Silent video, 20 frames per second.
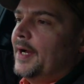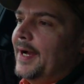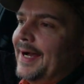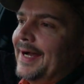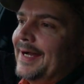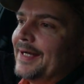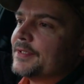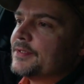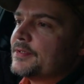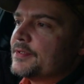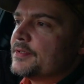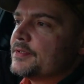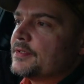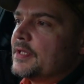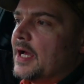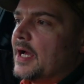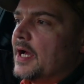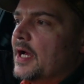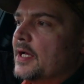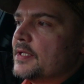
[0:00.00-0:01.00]
Um,
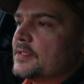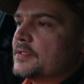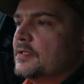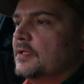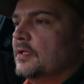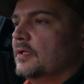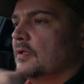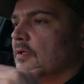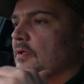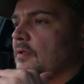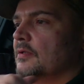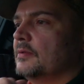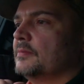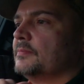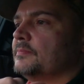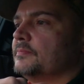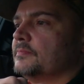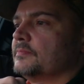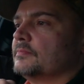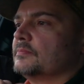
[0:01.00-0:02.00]
that has a
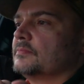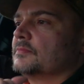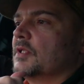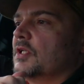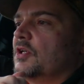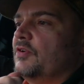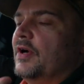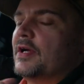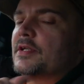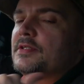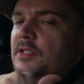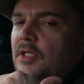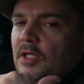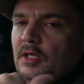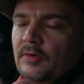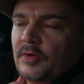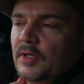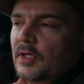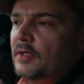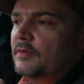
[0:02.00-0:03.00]

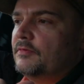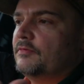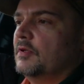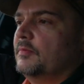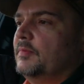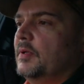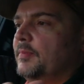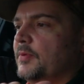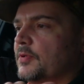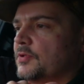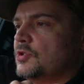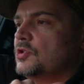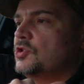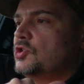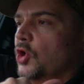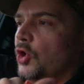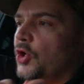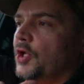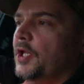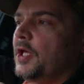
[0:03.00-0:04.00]
criteria for people to
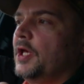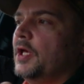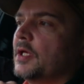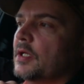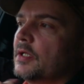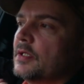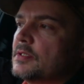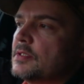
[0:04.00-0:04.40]
join it.